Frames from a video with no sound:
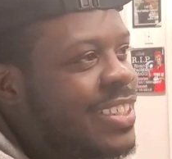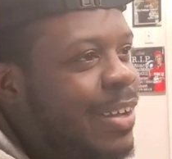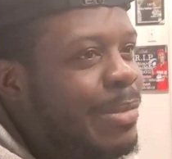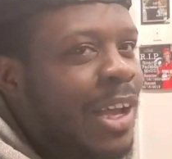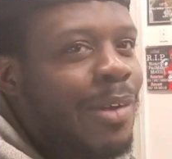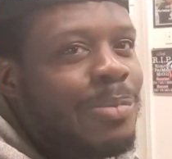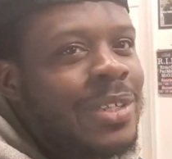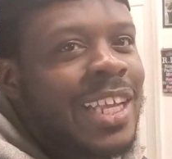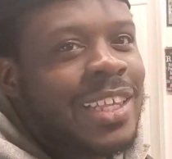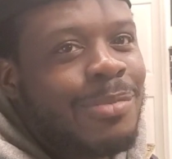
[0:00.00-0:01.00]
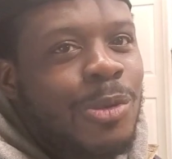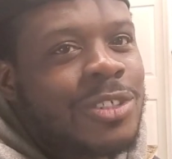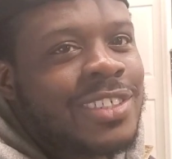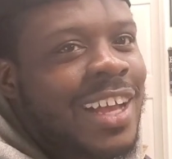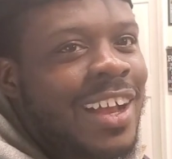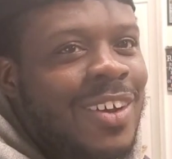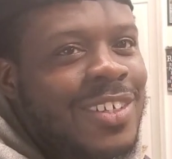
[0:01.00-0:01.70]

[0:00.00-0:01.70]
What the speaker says: You know what I mean? Unpredictable style.